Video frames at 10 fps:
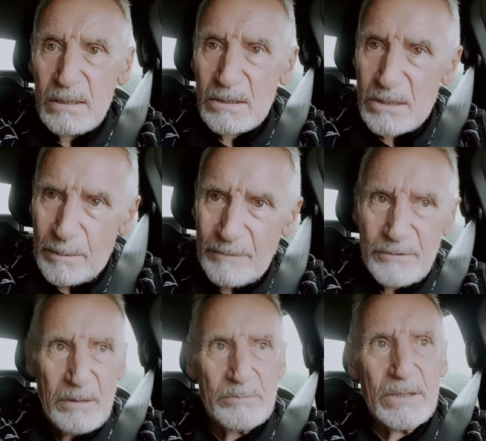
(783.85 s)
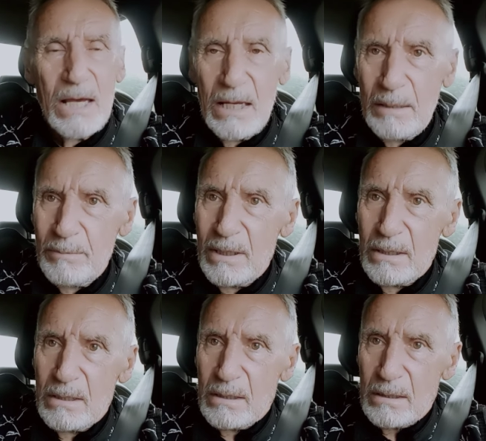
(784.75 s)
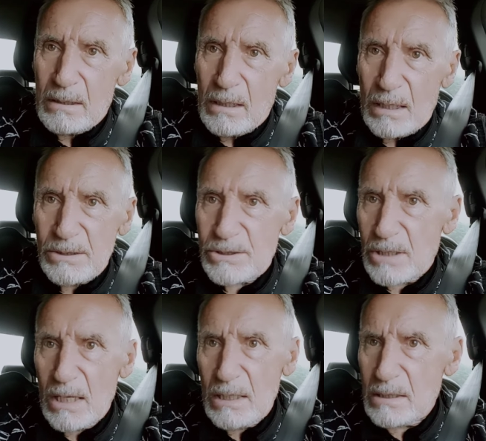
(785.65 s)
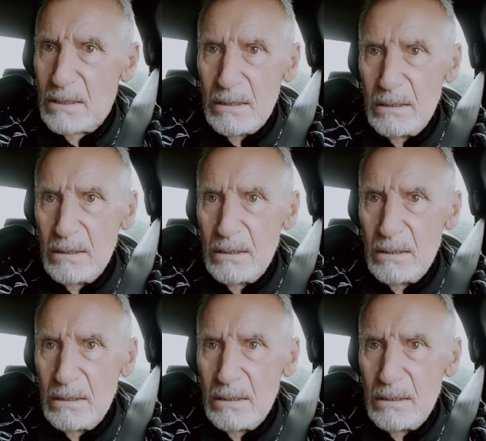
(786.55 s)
some of them came and stayed